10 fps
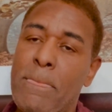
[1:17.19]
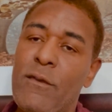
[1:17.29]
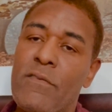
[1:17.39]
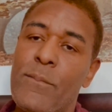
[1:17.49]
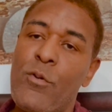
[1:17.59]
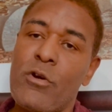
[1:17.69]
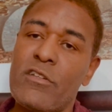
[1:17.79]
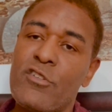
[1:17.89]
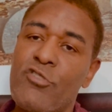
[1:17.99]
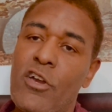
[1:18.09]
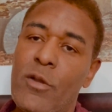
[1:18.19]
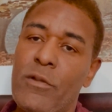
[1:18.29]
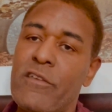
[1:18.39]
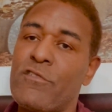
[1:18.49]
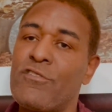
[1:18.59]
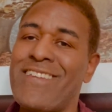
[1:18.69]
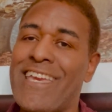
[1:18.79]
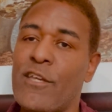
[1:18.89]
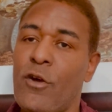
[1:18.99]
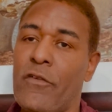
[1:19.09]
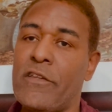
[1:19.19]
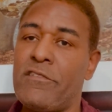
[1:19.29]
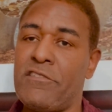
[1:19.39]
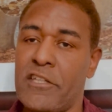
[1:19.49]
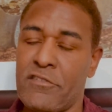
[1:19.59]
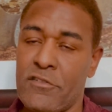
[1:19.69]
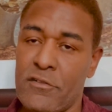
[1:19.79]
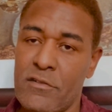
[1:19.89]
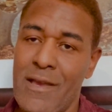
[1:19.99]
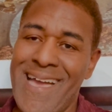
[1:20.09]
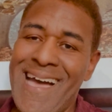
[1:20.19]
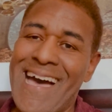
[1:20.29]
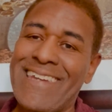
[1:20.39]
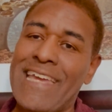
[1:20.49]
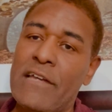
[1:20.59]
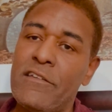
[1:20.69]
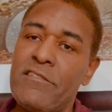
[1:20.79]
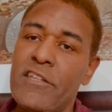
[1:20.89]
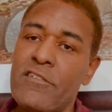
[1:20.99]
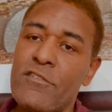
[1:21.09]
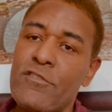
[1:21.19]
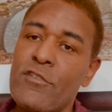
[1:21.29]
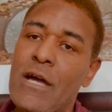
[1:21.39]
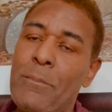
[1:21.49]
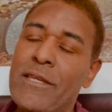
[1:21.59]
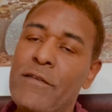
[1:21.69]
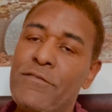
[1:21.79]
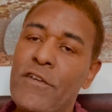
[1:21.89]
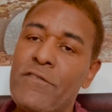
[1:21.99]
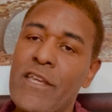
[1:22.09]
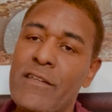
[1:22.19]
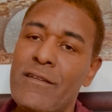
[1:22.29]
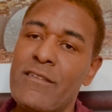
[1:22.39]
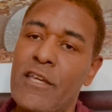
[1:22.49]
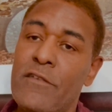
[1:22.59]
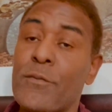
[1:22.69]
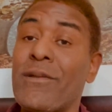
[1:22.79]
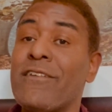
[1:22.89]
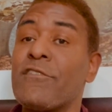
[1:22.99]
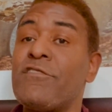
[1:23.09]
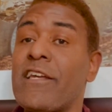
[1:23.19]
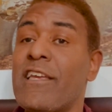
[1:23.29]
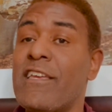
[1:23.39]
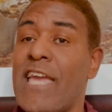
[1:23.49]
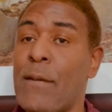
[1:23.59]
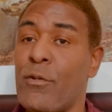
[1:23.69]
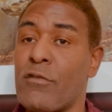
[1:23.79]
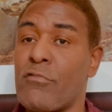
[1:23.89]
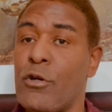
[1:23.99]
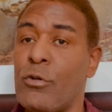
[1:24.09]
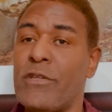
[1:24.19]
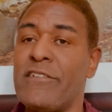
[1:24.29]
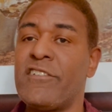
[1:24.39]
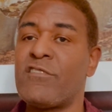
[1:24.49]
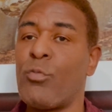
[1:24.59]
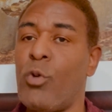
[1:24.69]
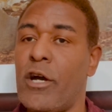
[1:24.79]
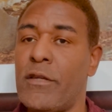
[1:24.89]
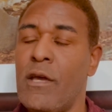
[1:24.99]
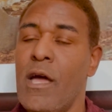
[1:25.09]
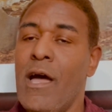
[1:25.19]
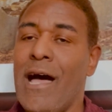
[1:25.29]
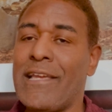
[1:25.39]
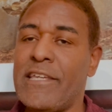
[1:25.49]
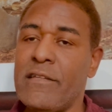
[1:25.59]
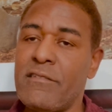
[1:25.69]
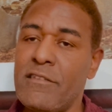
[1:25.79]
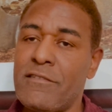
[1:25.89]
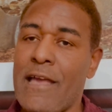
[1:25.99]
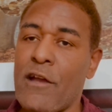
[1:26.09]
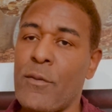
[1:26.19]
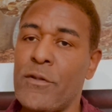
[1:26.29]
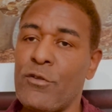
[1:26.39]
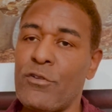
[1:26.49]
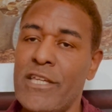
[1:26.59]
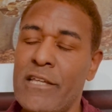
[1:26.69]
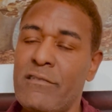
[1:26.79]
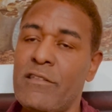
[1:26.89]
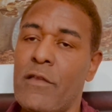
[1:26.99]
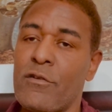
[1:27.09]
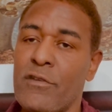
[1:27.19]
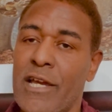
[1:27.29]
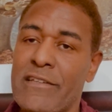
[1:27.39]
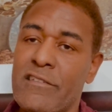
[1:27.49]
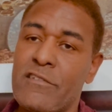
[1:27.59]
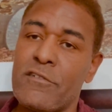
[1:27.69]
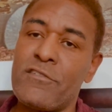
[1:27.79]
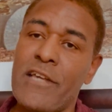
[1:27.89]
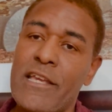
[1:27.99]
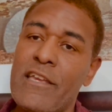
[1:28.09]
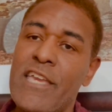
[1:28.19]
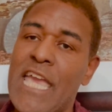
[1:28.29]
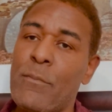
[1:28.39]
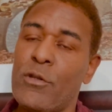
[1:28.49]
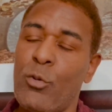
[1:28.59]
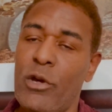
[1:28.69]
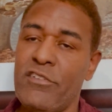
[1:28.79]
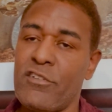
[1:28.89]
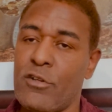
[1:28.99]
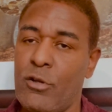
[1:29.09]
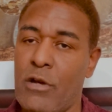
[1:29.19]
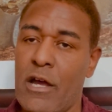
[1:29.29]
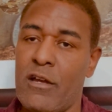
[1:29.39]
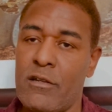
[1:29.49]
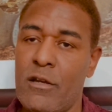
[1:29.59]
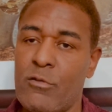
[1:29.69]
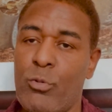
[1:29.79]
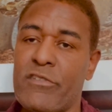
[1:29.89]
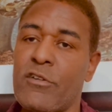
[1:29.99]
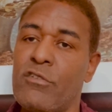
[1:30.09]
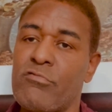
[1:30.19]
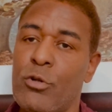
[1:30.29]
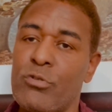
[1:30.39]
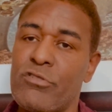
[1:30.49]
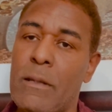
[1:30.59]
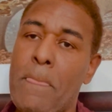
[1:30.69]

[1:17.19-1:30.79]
You have the Portland Trailblazers taking on the Sixers. Uh, now, the Sixers are coming in 15 and 10. They're playing their second game on the road. They just won against the Sacramento Kings the other night. This is their second game on a West, Co- uh, uh West Coast road trip.